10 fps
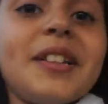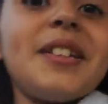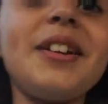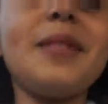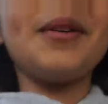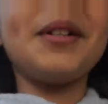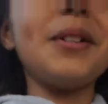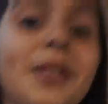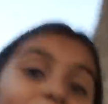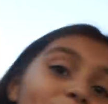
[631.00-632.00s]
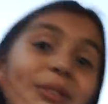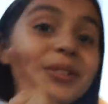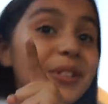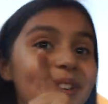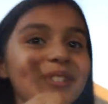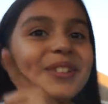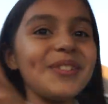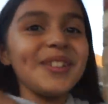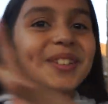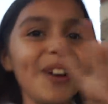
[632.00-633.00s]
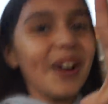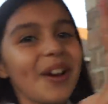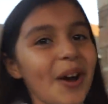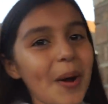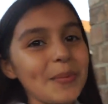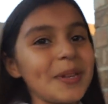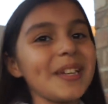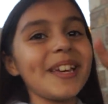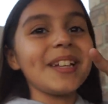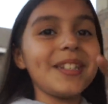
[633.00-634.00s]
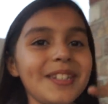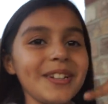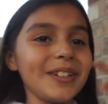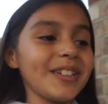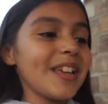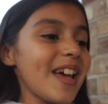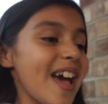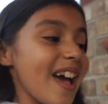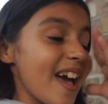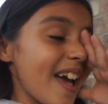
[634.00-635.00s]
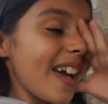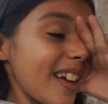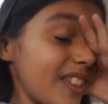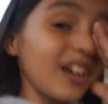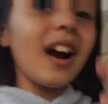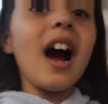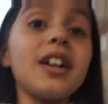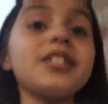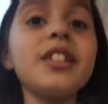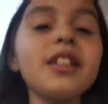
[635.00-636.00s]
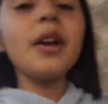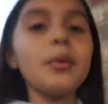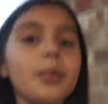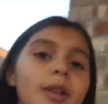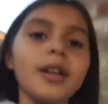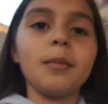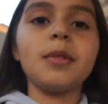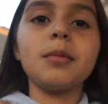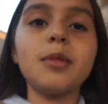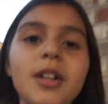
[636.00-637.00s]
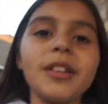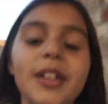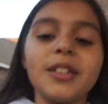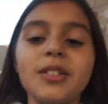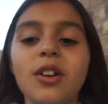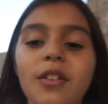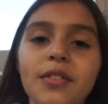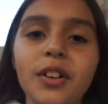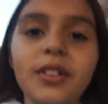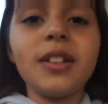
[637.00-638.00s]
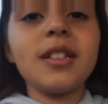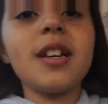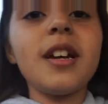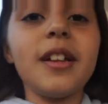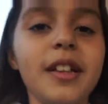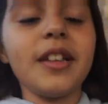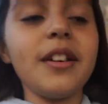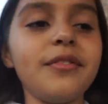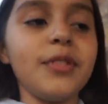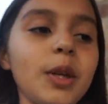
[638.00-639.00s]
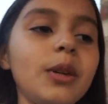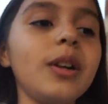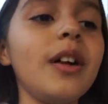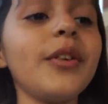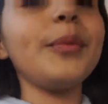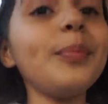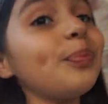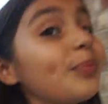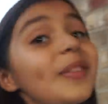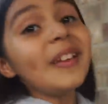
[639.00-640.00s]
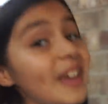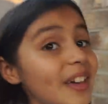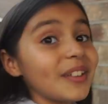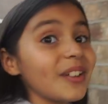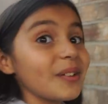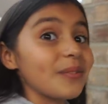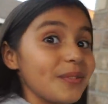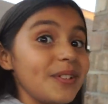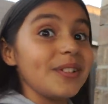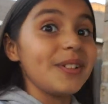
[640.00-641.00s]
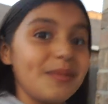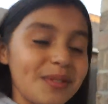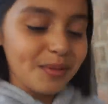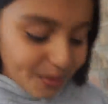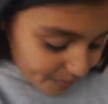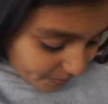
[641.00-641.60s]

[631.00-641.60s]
this hoodie, make sure you go to Luciano T V dot com and get yours. And they're actually like really comfortable and like soft on the inside. Like they have fur or whatever. And they're like really comfortable.